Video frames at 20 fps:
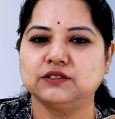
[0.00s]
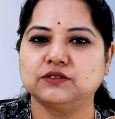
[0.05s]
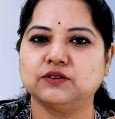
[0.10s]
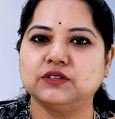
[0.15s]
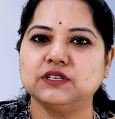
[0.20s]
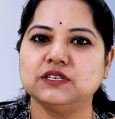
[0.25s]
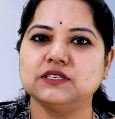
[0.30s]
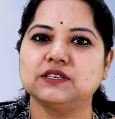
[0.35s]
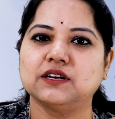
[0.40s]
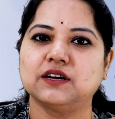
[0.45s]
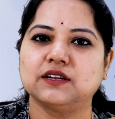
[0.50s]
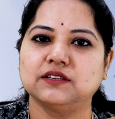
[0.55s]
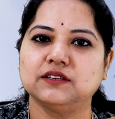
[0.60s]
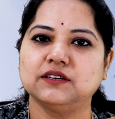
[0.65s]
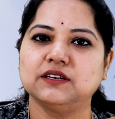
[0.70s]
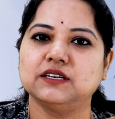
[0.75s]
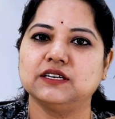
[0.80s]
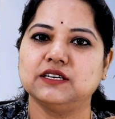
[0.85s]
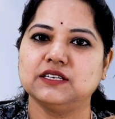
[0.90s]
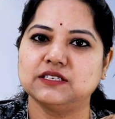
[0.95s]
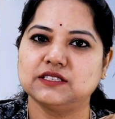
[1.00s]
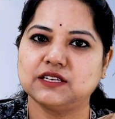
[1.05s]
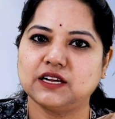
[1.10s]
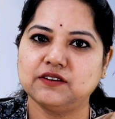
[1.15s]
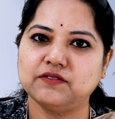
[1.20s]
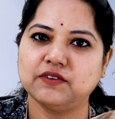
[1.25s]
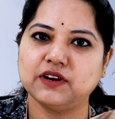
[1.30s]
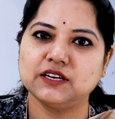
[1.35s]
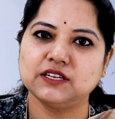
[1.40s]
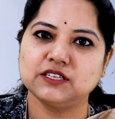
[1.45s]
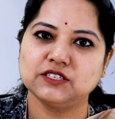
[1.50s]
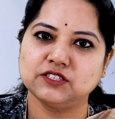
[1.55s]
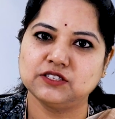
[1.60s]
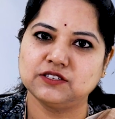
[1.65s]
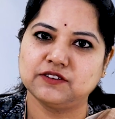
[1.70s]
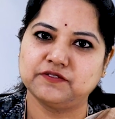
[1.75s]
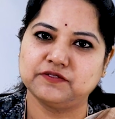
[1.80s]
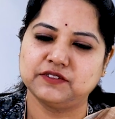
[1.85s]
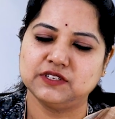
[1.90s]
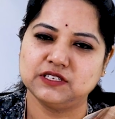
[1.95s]
So these are the
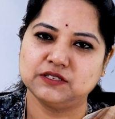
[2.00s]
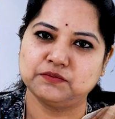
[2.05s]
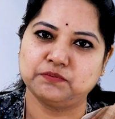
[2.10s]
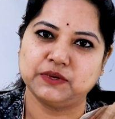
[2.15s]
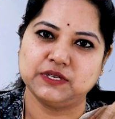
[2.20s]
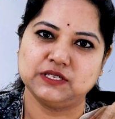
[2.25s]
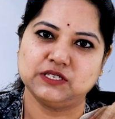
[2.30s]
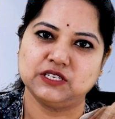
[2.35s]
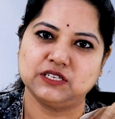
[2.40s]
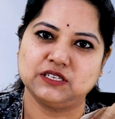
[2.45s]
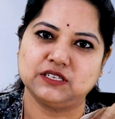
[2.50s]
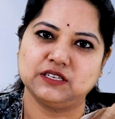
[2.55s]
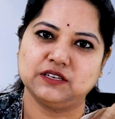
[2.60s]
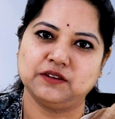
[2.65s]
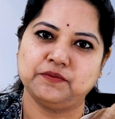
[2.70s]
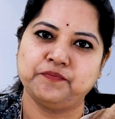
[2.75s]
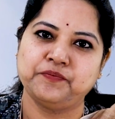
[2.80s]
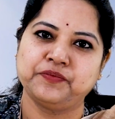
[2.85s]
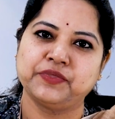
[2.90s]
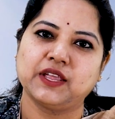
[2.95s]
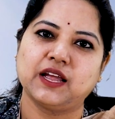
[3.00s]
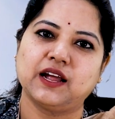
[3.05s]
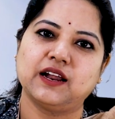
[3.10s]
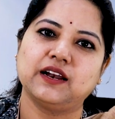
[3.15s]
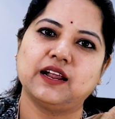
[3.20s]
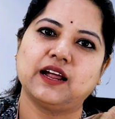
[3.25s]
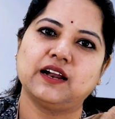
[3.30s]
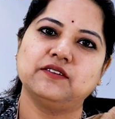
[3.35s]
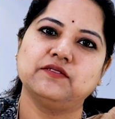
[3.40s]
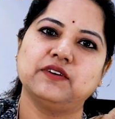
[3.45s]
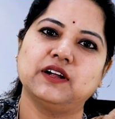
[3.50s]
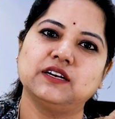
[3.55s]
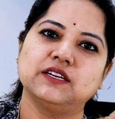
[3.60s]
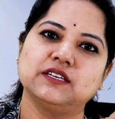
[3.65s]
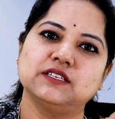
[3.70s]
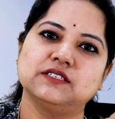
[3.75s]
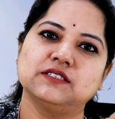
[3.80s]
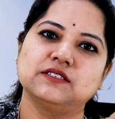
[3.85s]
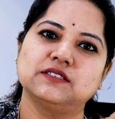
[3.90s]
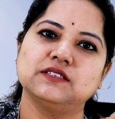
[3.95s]
disadvantages of this P G T, and
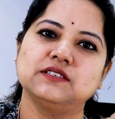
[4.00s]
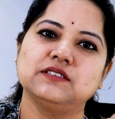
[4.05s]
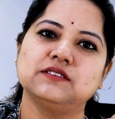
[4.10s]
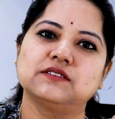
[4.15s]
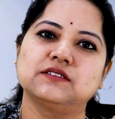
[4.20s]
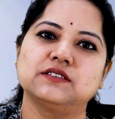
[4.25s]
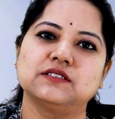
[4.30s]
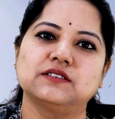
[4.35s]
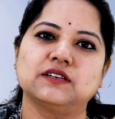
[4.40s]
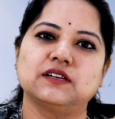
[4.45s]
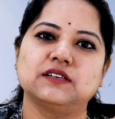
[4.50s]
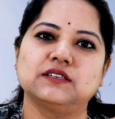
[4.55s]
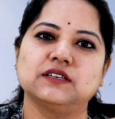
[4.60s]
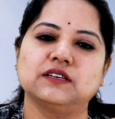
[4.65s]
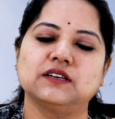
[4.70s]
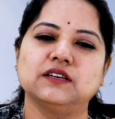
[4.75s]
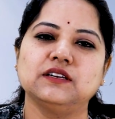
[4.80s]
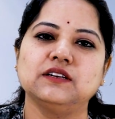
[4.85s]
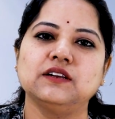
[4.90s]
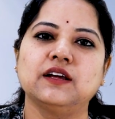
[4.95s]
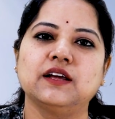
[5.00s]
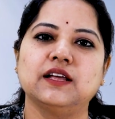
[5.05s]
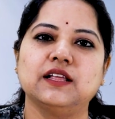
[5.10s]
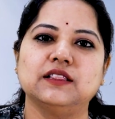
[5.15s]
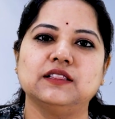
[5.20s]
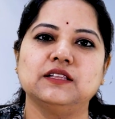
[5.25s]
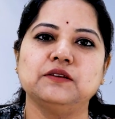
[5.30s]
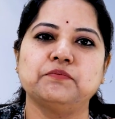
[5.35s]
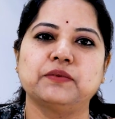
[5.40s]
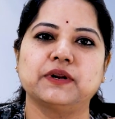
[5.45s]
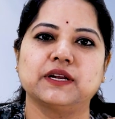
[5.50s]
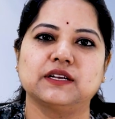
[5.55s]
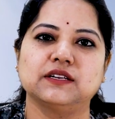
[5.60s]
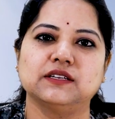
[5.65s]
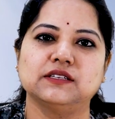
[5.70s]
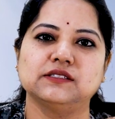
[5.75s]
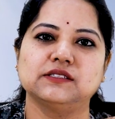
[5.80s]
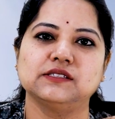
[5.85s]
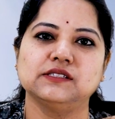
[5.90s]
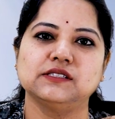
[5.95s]
advantages is resulting in healthy
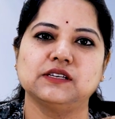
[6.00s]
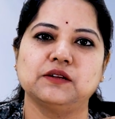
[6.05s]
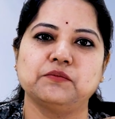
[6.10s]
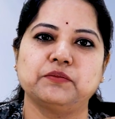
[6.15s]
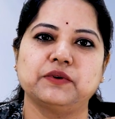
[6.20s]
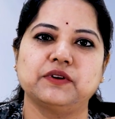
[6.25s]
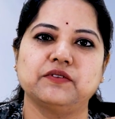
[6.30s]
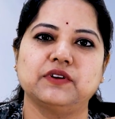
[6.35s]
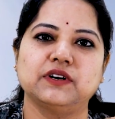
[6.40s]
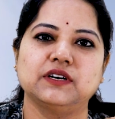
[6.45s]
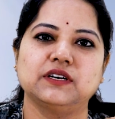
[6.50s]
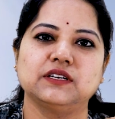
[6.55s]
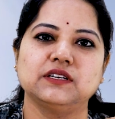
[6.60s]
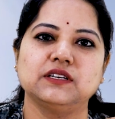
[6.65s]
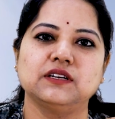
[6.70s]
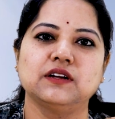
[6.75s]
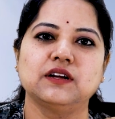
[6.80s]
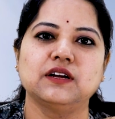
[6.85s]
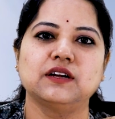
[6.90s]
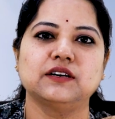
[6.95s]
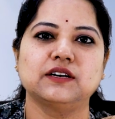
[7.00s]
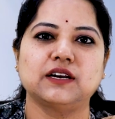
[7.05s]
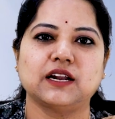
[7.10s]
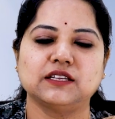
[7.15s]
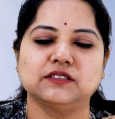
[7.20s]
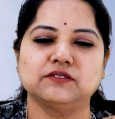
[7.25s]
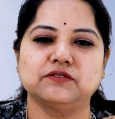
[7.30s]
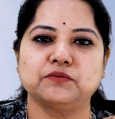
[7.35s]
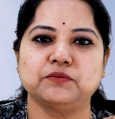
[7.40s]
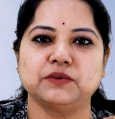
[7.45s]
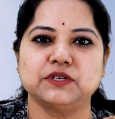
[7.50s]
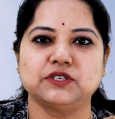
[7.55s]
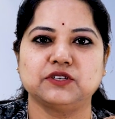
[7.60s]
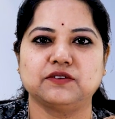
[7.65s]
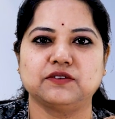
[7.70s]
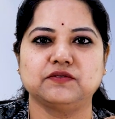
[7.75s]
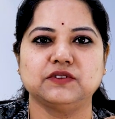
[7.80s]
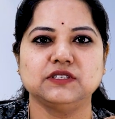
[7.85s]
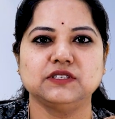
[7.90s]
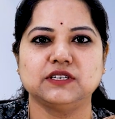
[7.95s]
pregnancies and preventing
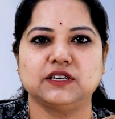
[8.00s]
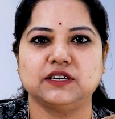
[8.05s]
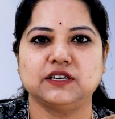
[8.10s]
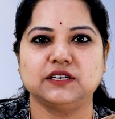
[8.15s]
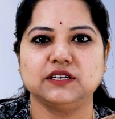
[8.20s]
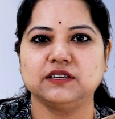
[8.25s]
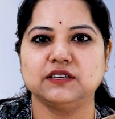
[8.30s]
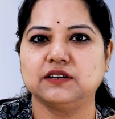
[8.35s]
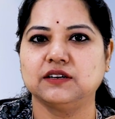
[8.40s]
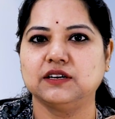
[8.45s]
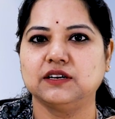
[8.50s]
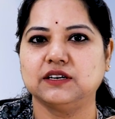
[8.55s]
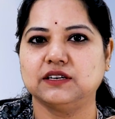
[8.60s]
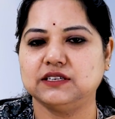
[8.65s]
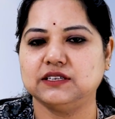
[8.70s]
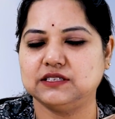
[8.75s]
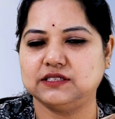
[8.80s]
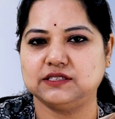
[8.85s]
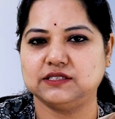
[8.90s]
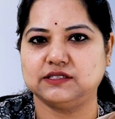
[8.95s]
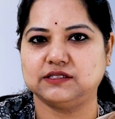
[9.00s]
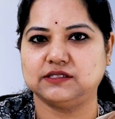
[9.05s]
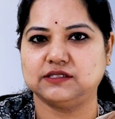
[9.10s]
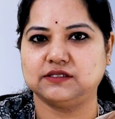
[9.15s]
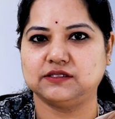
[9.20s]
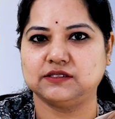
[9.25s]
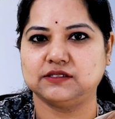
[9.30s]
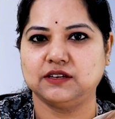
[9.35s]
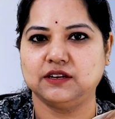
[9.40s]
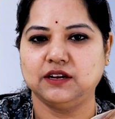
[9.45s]
transformation of the genetic diseases.